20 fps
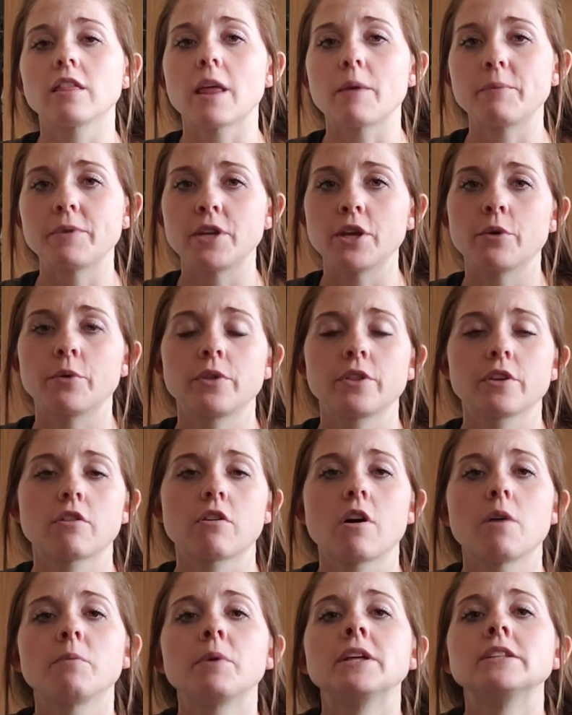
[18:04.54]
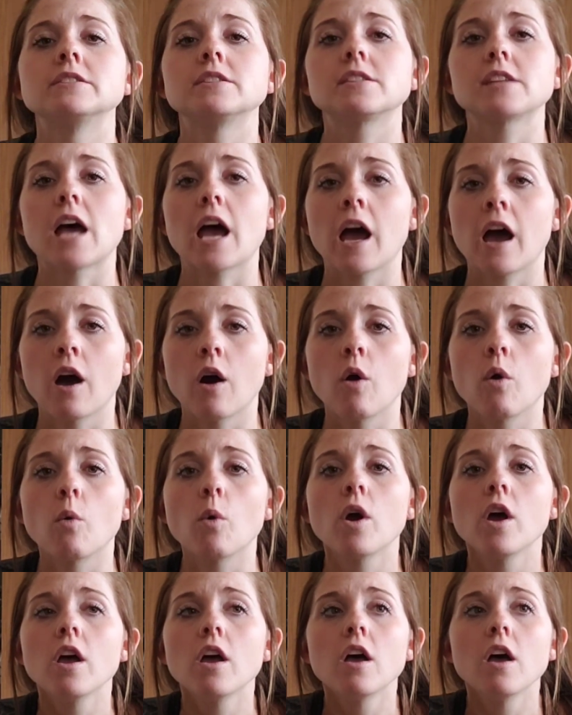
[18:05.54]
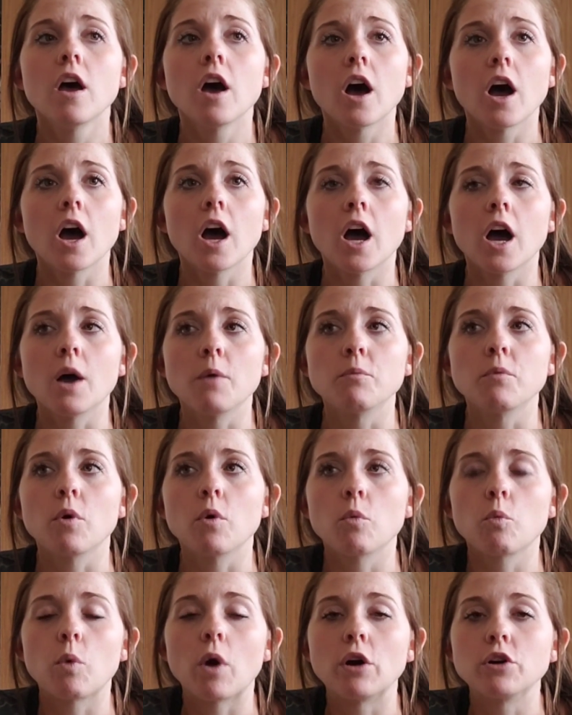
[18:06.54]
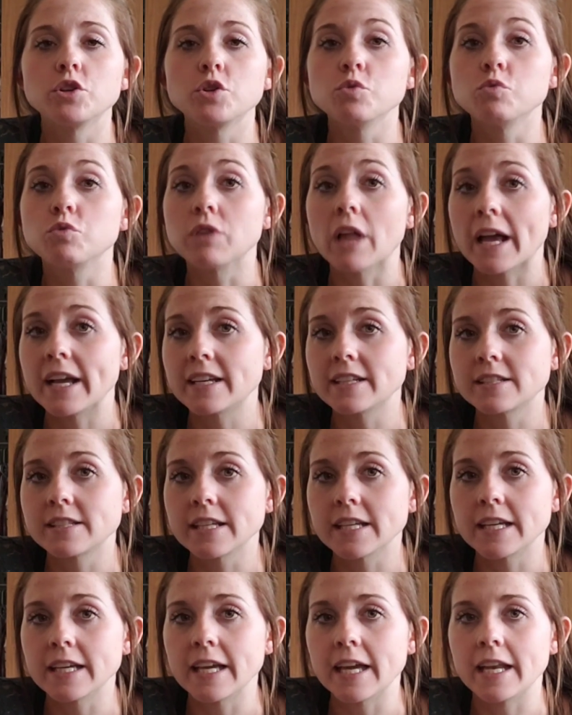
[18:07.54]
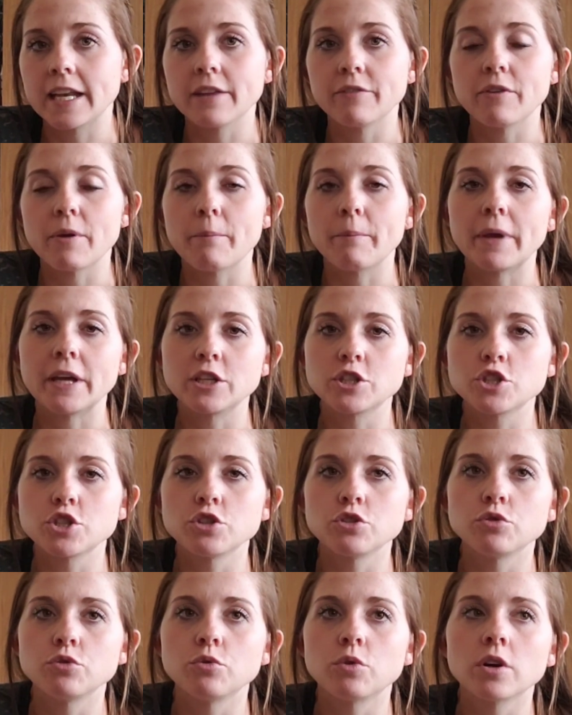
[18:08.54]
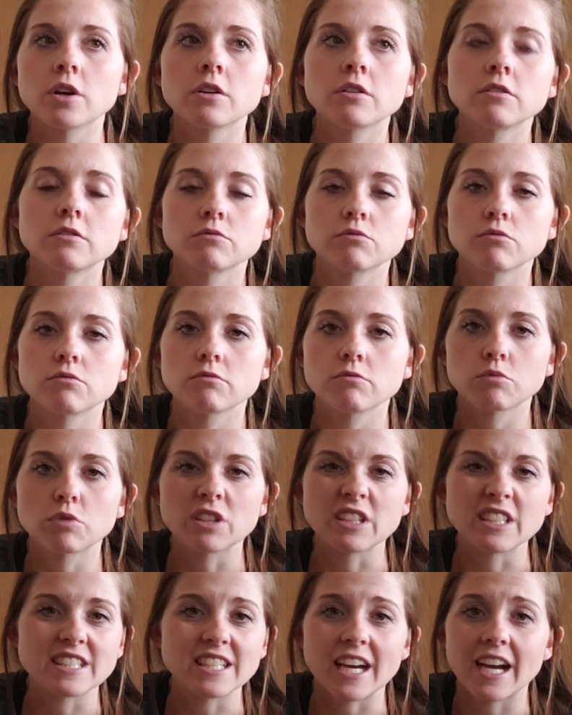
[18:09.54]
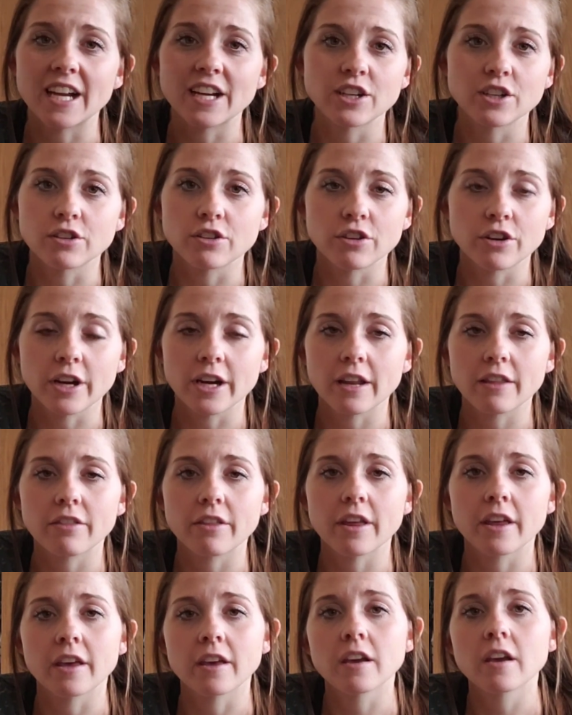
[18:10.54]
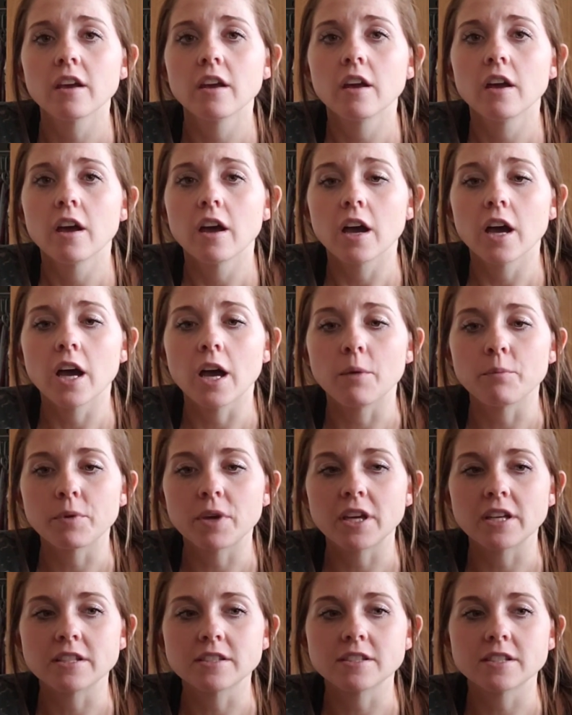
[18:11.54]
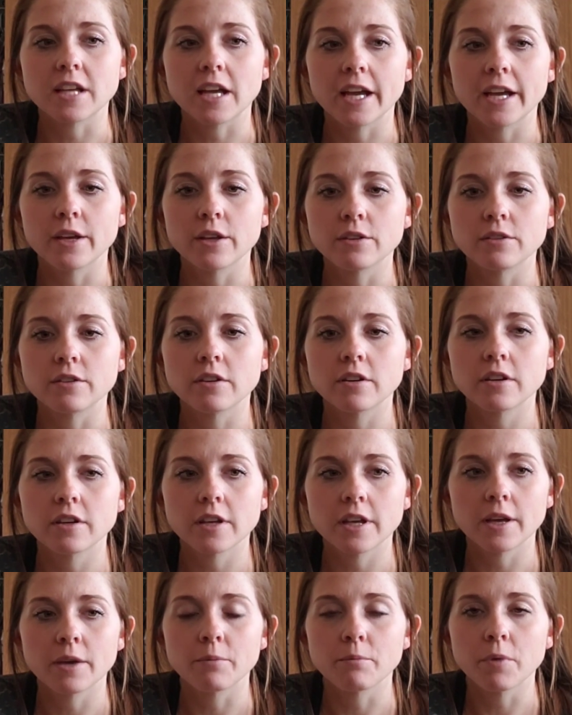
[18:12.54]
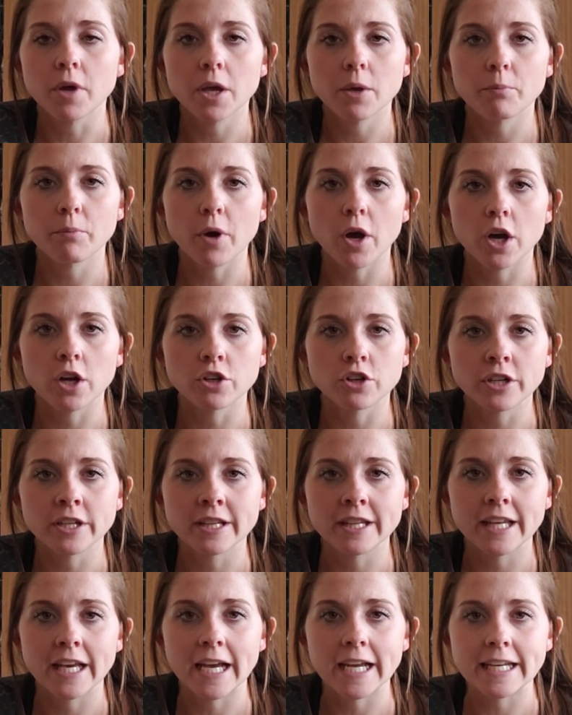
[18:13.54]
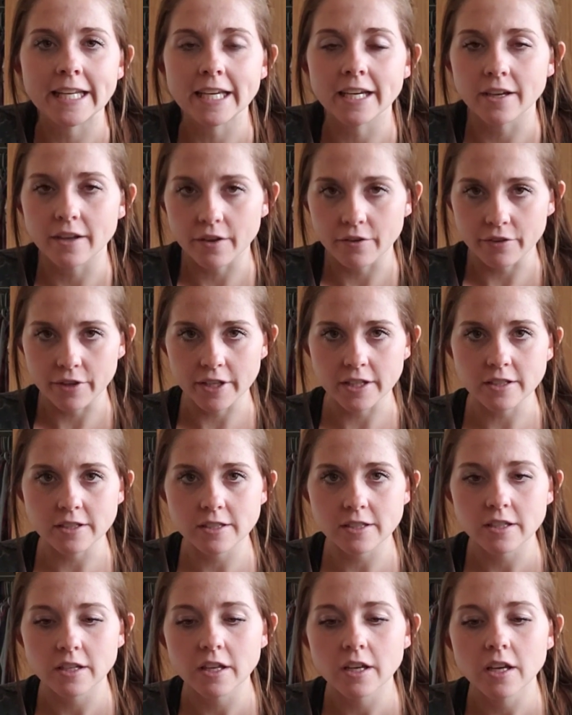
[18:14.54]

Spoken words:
let me know in the comments how well you liked it and if it made you really tired or anything, because I am pondering the idea of it